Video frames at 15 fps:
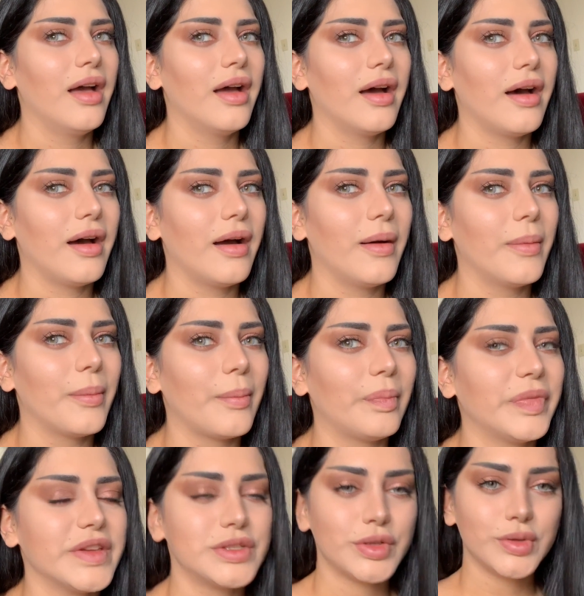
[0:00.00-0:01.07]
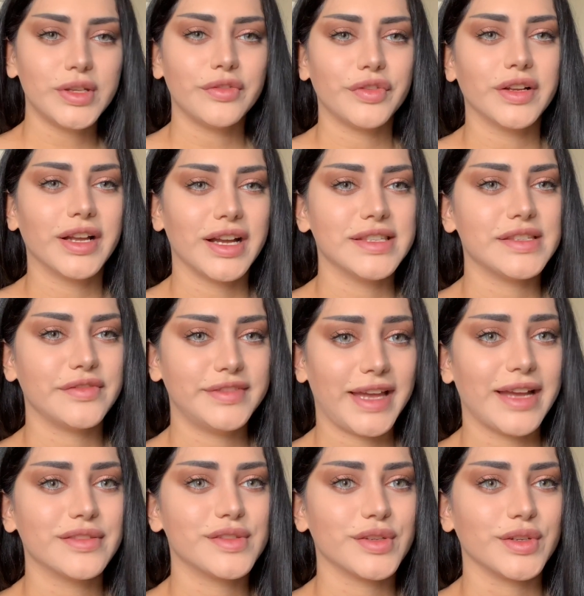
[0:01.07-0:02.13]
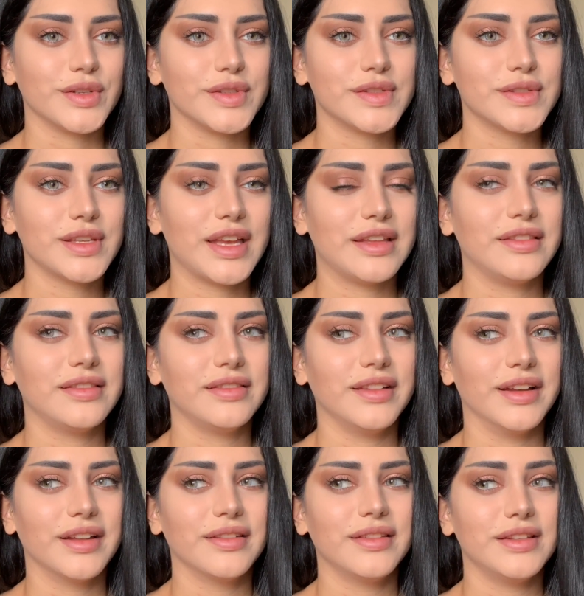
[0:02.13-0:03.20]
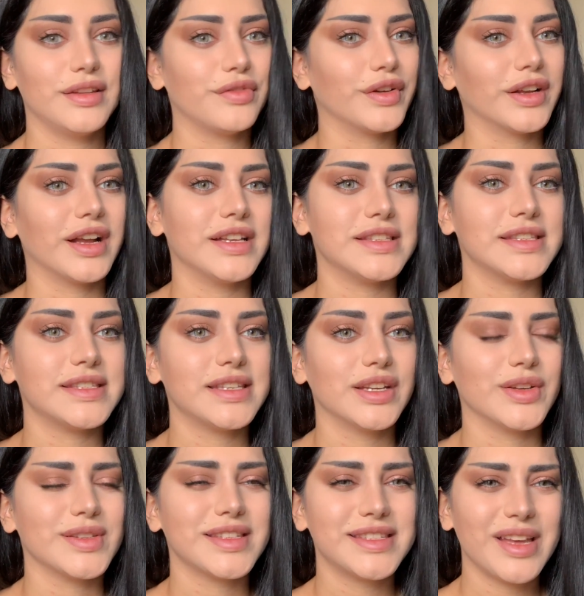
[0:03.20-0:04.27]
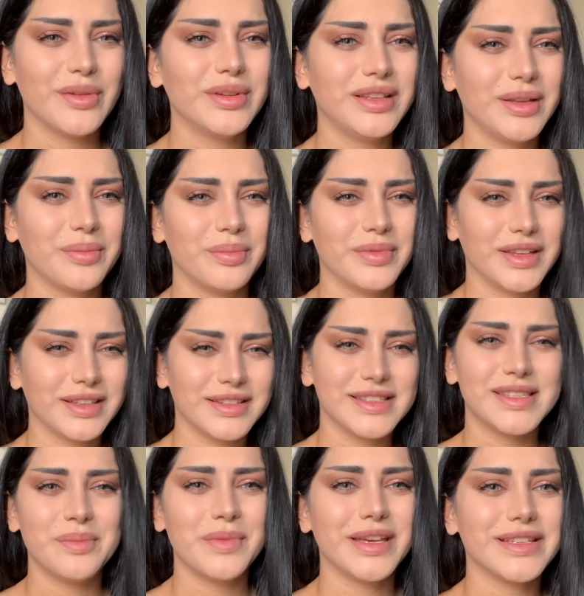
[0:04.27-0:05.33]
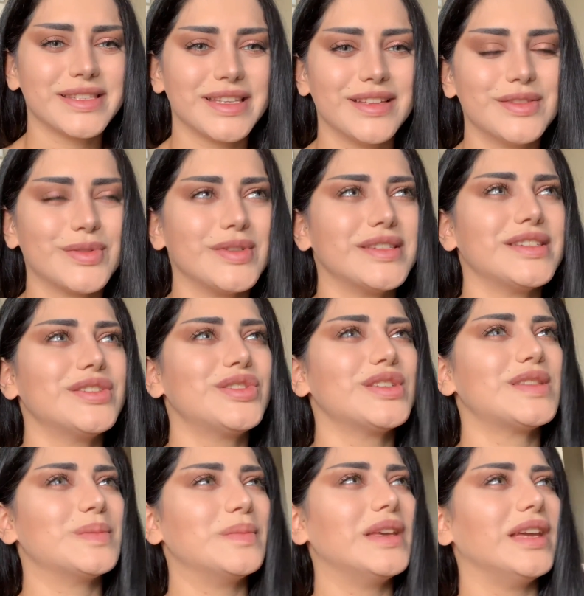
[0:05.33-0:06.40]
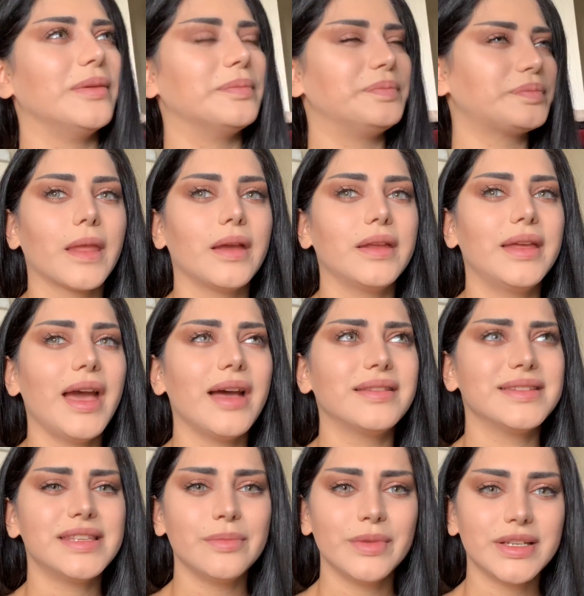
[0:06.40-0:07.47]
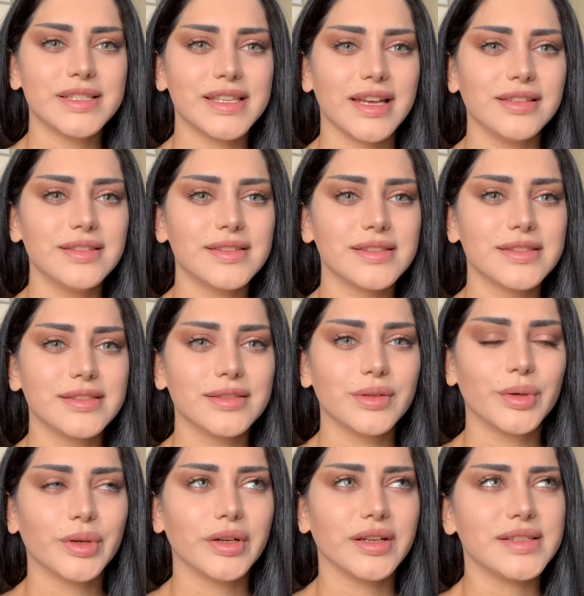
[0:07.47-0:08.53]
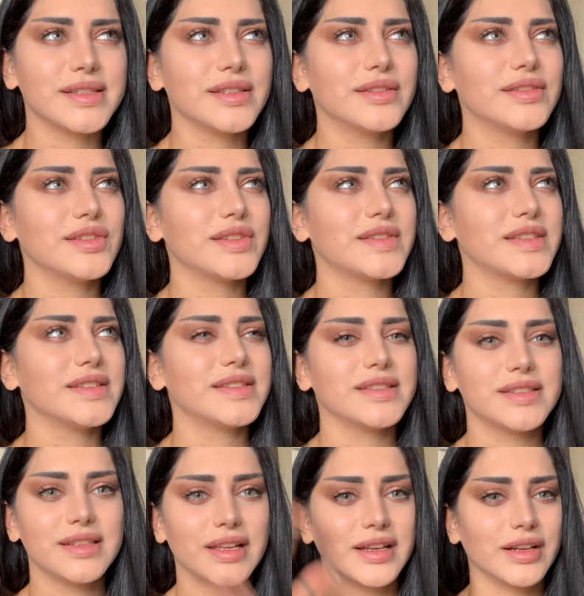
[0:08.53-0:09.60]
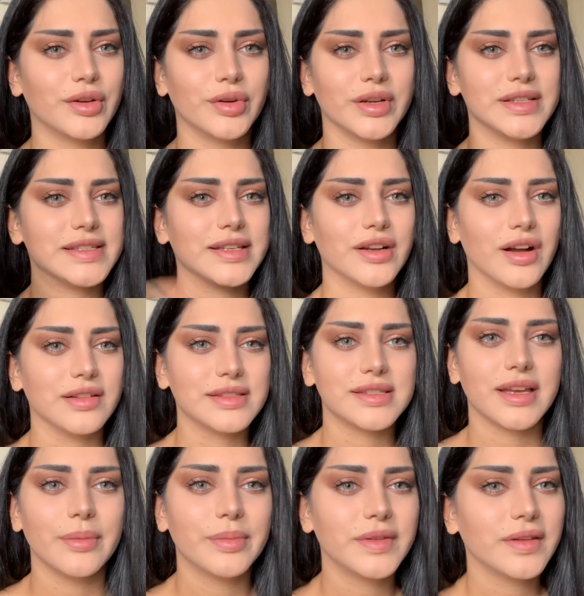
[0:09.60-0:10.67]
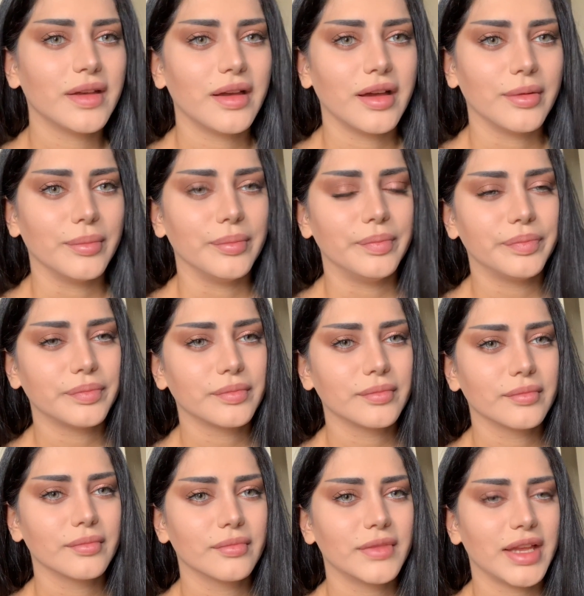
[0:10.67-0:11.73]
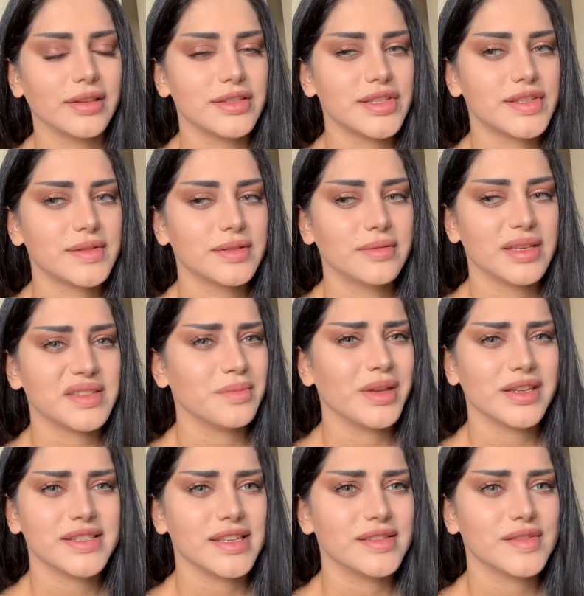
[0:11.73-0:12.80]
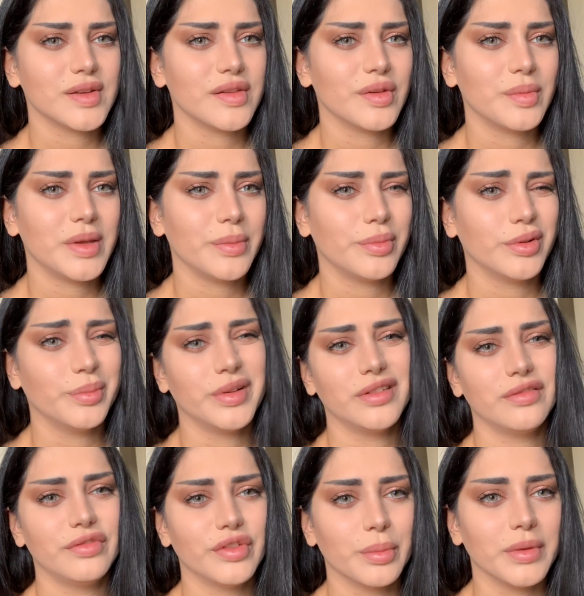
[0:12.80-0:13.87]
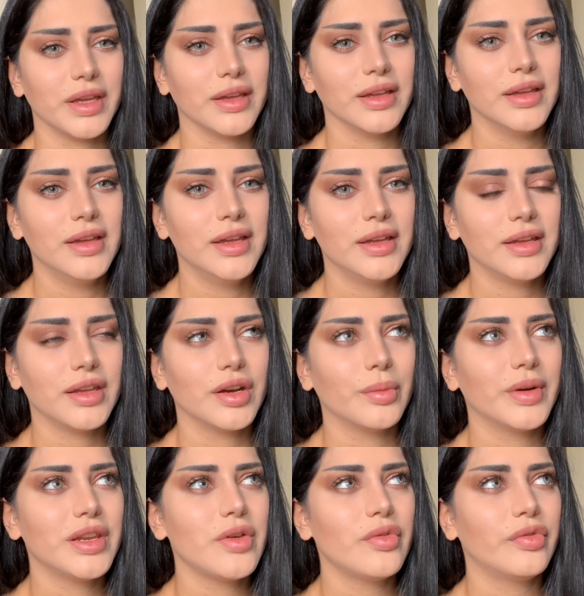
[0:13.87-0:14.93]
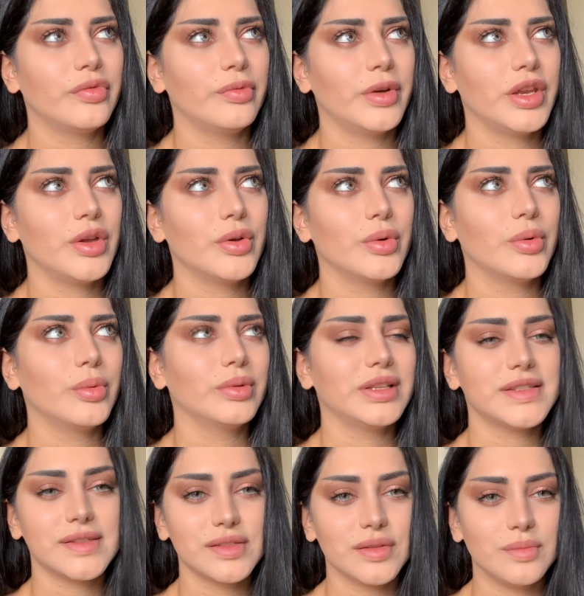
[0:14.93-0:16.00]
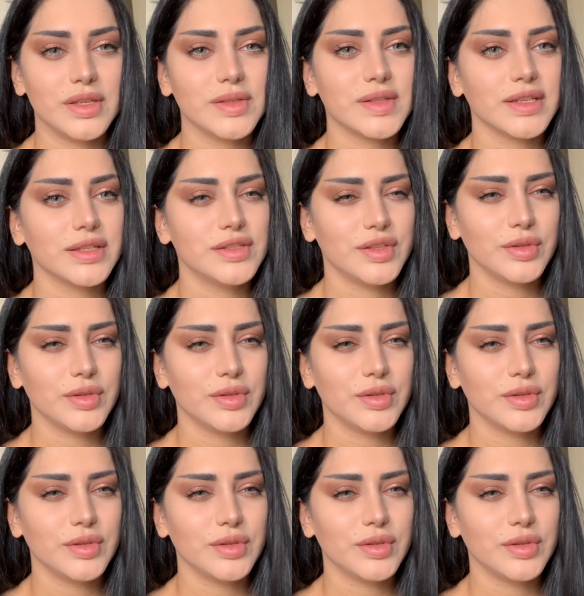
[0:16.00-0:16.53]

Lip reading: the two different kinds of dancers and like the different kinds of singers. Is that really, like, does it make sense, or is it just me? Yeah, does it make sense, or is it just it's like a crazy concept that just doesn't make sense to other people? But for me, you know, when you listen to music, do